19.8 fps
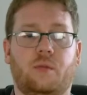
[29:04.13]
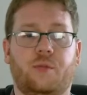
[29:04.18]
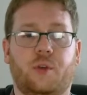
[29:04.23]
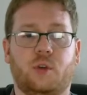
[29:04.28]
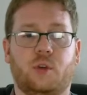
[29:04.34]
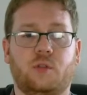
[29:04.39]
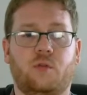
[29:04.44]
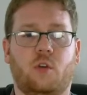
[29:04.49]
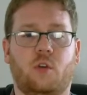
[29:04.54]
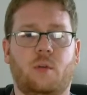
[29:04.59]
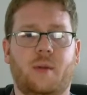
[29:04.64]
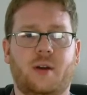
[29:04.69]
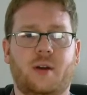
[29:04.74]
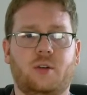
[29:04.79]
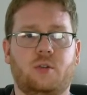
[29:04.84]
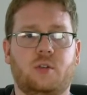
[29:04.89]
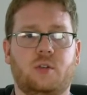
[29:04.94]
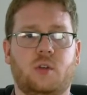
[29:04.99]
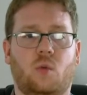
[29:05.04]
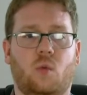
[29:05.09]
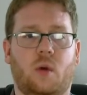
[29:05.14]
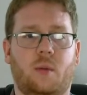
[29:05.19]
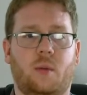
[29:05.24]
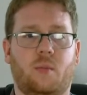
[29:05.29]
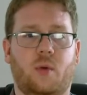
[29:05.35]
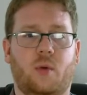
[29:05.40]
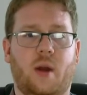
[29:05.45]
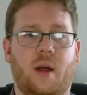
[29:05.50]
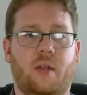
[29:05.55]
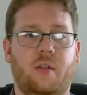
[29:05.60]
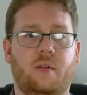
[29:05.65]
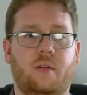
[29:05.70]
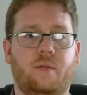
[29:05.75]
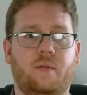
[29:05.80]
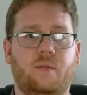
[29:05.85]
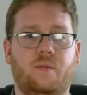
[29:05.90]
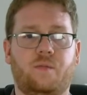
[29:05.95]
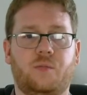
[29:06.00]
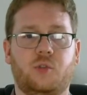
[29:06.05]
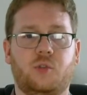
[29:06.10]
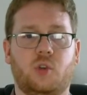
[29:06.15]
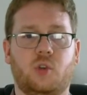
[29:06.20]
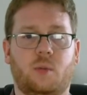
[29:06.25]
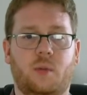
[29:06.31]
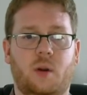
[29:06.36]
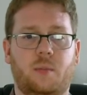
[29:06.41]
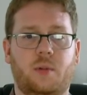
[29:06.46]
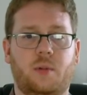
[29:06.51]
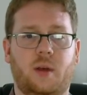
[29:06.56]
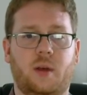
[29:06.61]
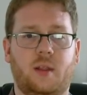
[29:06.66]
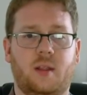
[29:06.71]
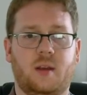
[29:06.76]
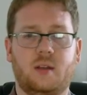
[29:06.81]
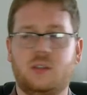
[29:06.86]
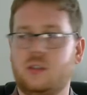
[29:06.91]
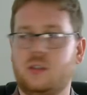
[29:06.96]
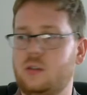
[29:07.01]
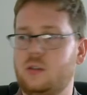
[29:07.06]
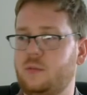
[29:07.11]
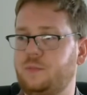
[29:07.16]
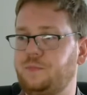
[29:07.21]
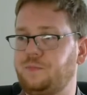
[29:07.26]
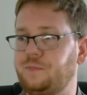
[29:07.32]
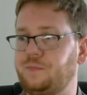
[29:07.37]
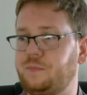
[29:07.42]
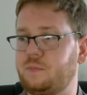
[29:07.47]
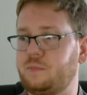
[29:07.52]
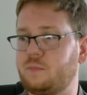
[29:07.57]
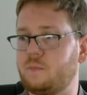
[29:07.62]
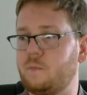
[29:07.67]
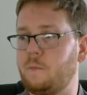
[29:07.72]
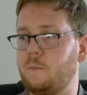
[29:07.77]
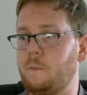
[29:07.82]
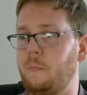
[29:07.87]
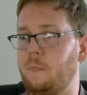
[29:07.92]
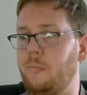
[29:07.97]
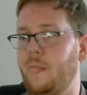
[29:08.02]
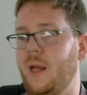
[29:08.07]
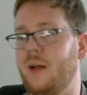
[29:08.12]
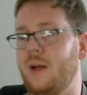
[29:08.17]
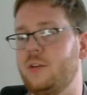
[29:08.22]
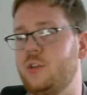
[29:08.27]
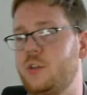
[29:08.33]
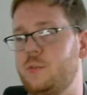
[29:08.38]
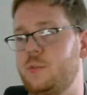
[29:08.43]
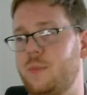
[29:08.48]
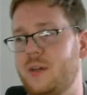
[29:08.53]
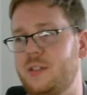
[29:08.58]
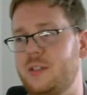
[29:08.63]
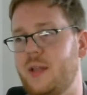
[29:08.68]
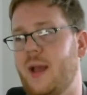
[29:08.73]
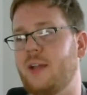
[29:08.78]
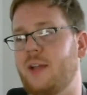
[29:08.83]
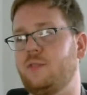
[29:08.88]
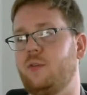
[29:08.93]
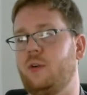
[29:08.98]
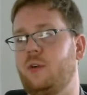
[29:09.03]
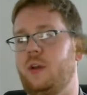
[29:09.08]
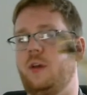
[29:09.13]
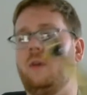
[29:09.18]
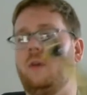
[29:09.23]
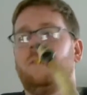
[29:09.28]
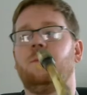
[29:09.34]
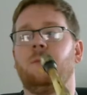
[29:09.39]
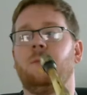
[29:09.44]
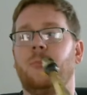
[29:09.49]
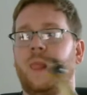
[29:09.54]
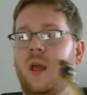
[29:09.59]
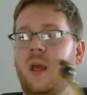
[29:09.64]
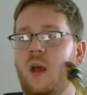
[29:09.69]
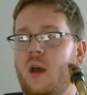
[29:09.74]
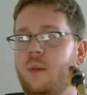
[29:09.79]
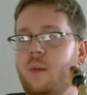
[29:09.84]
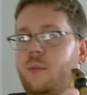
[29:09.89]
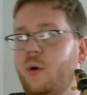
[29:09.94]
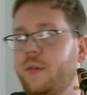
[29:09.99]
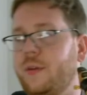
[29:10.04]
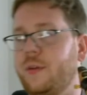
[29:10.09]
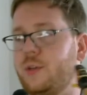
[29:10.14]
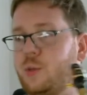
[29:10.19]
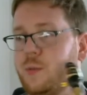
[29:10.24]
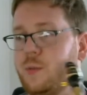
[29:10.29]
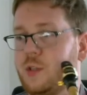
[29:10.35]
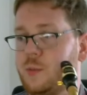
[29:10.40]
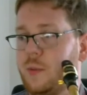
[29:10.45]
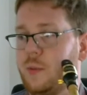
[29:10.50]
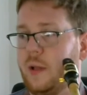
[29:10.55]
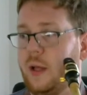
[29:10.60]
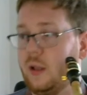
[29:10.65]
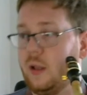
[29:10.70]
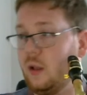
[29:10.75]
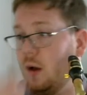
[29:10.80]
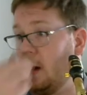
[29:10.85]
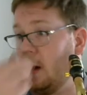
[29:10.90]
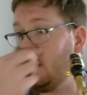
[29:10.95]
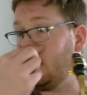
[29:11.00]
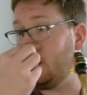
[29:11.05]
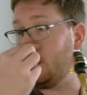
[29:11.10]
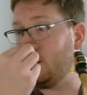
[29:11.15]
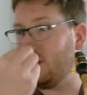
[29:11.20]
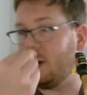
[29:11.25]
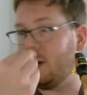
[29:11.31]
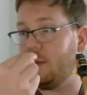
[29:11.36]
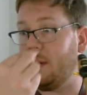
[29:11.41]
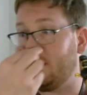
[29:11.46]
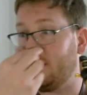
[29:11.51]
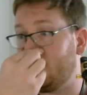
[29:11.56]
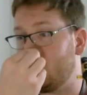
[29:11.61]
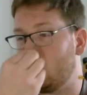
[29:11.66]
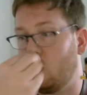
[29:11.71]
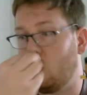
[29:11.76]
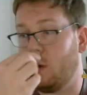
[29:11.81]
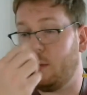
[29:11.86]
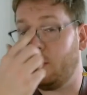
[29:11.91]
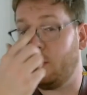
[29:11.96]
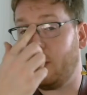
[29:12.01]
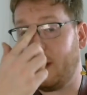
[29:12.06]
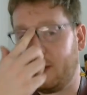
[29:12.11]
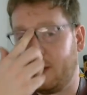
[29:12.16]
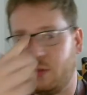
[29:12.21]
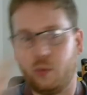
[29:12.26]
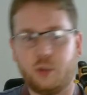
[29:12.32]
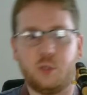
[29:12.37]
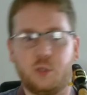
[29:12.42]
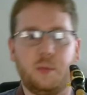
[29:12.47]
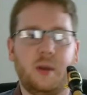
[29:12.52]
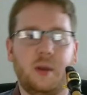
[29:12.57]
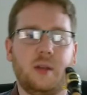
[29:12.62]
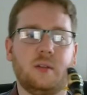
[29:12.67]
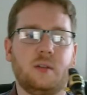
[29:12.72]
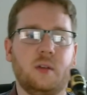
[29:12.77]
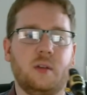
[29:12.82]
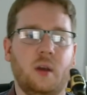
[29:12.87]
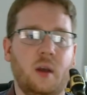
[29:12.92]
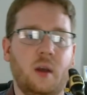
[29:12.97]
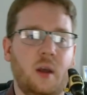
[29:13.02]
those 4 measures in one breath. So I'm going to play this on just my saxophone here. Both instruments play along, and you're going to make this one breath, which means